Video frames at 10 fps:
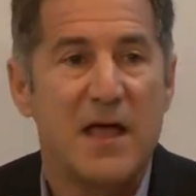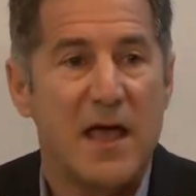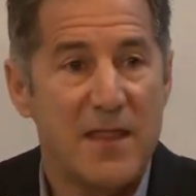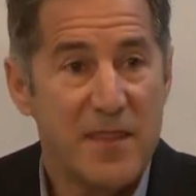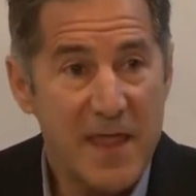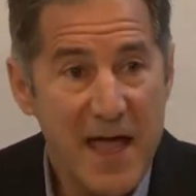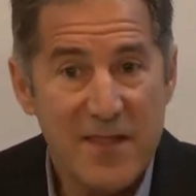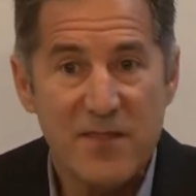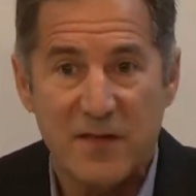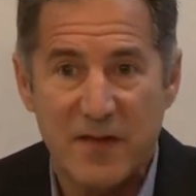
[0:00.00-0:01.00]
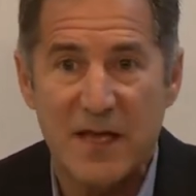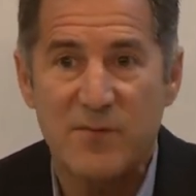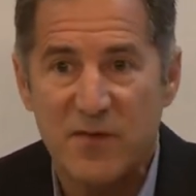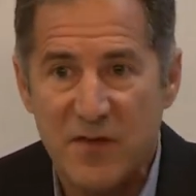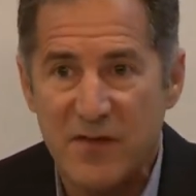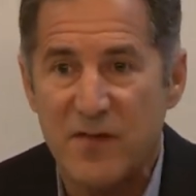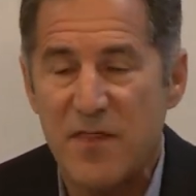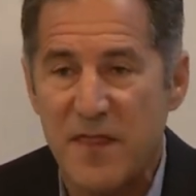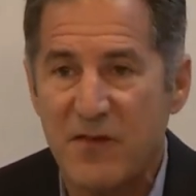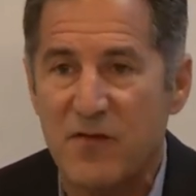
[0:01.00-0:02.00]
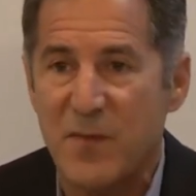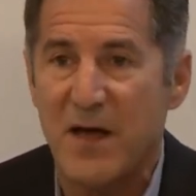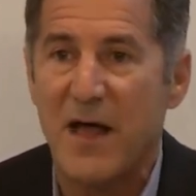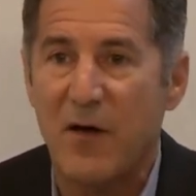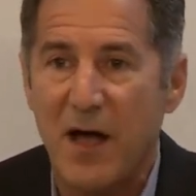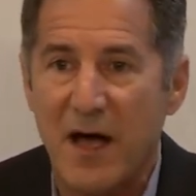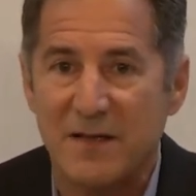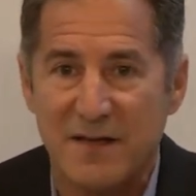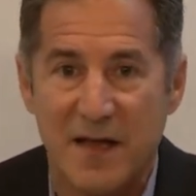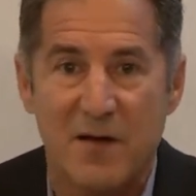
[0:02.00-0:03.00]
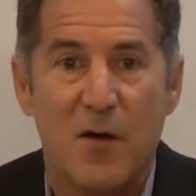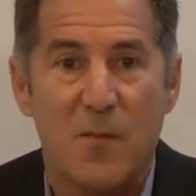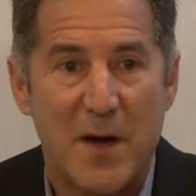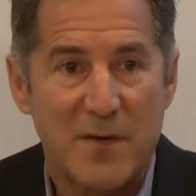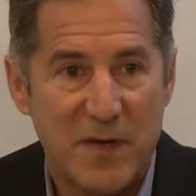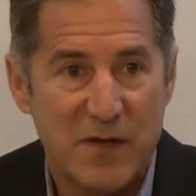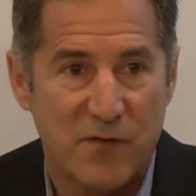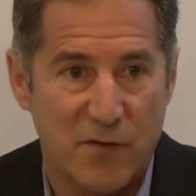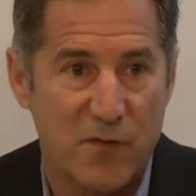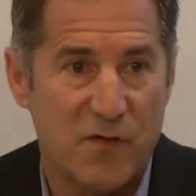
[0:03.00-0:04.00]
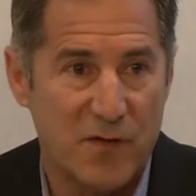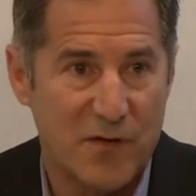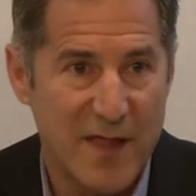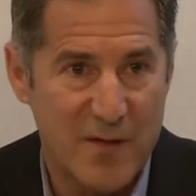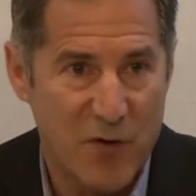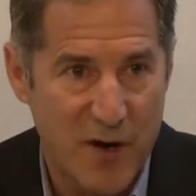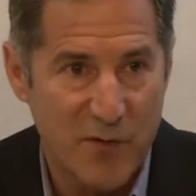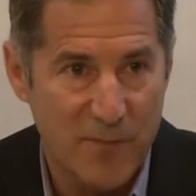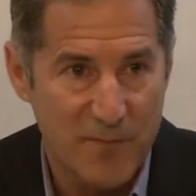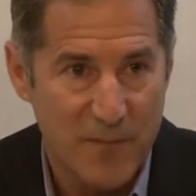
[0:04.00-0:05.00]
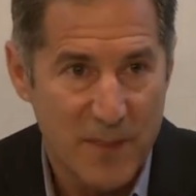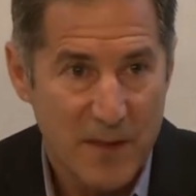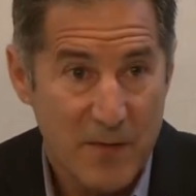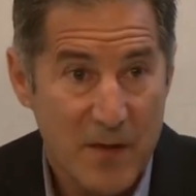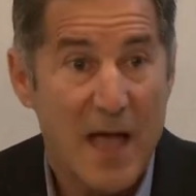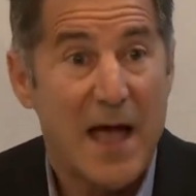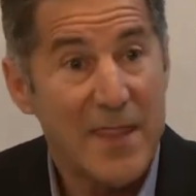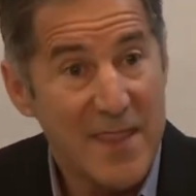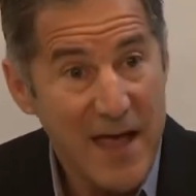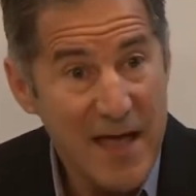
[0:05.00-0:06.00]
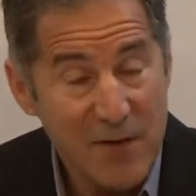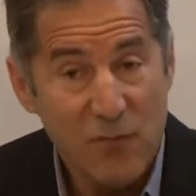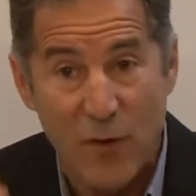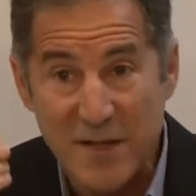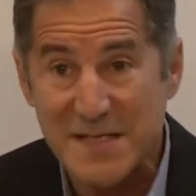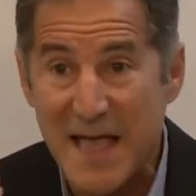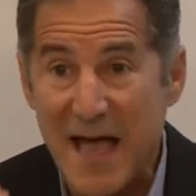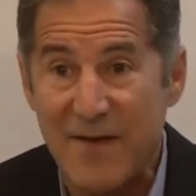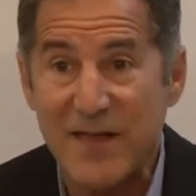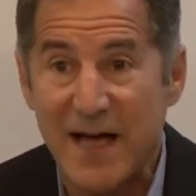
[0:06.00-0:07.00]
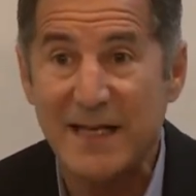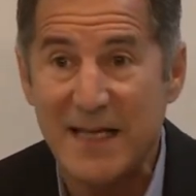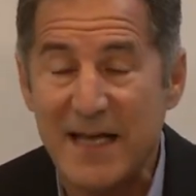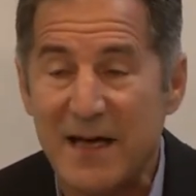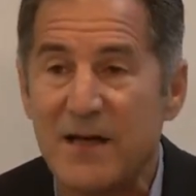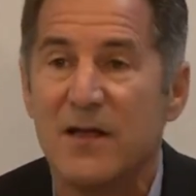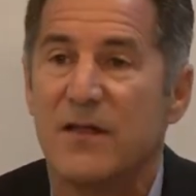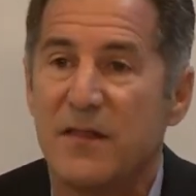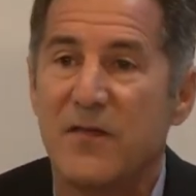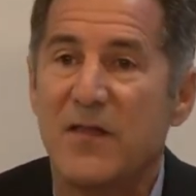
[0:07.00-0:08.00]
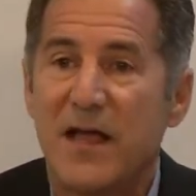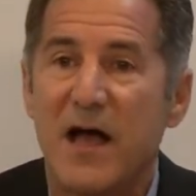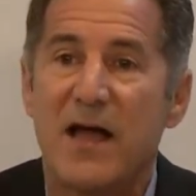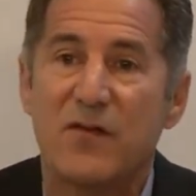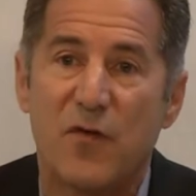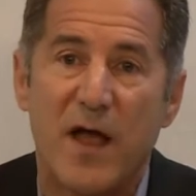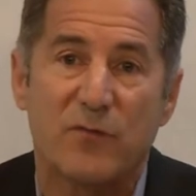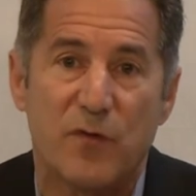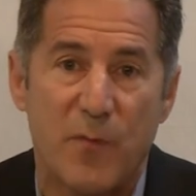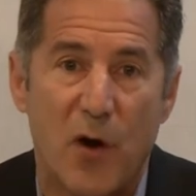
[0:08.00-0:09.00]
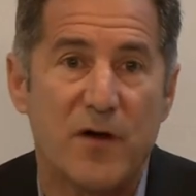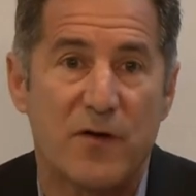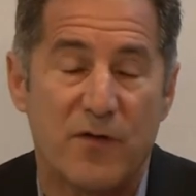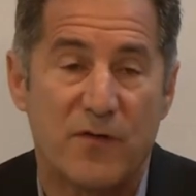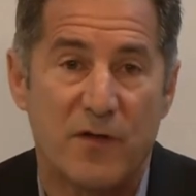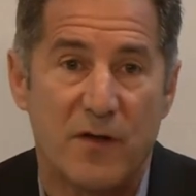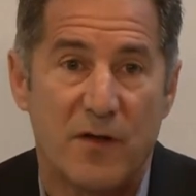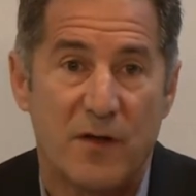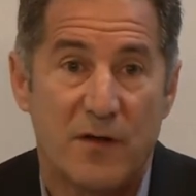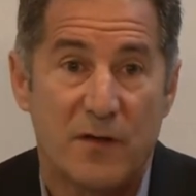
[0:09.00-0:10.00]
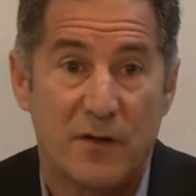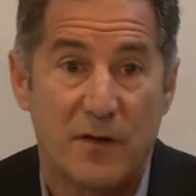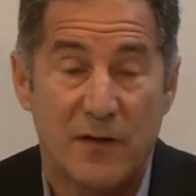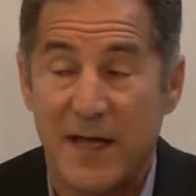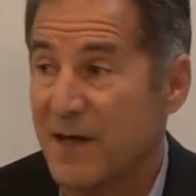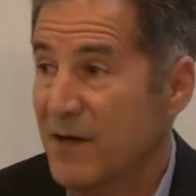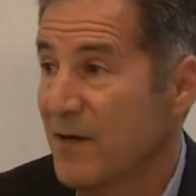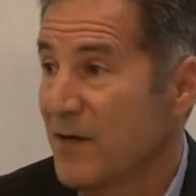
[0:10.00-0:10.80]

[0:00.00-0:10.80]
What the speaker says: and then the team sits and thinks about how content might be a solution to that problem. And then, once they have the idea, then they contract with partners like